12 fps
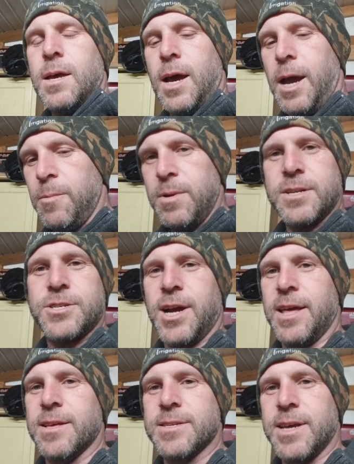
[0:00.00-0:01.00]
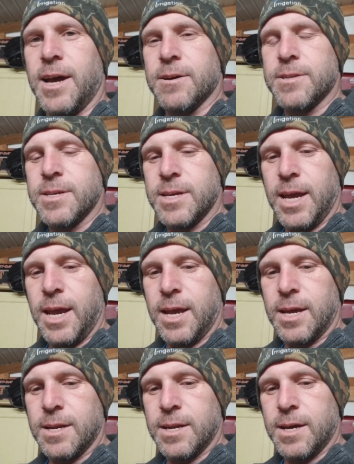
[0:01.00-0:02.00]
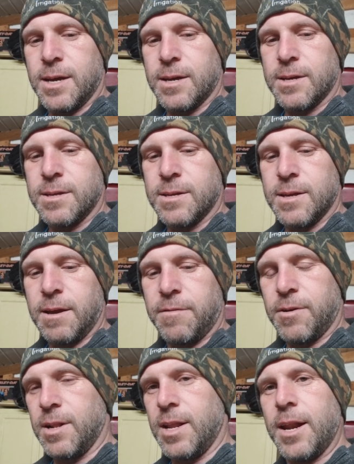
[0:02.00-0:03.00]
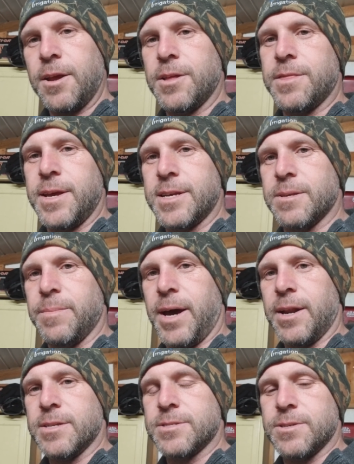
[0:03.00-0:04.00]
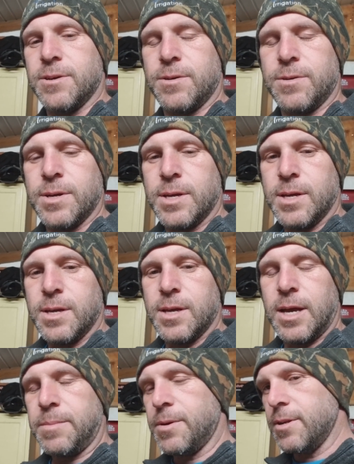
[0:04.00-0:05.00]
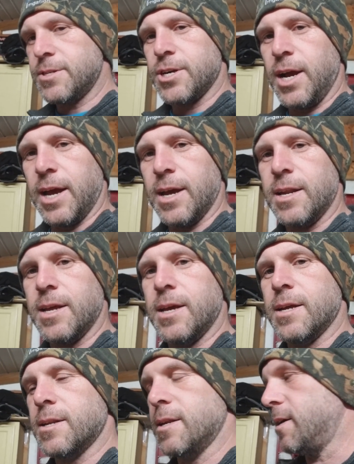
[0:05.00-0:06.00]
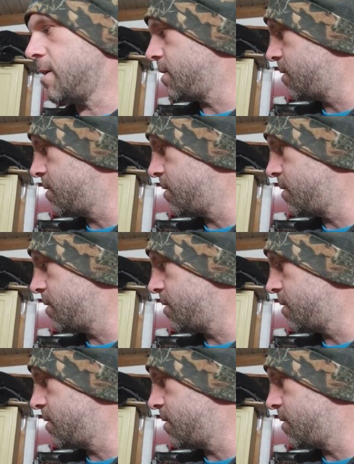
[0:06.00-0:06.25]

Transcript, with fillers: I want to try this out, and uh, I've heard a lot of good things about it, so I'm gonna try it, and uh,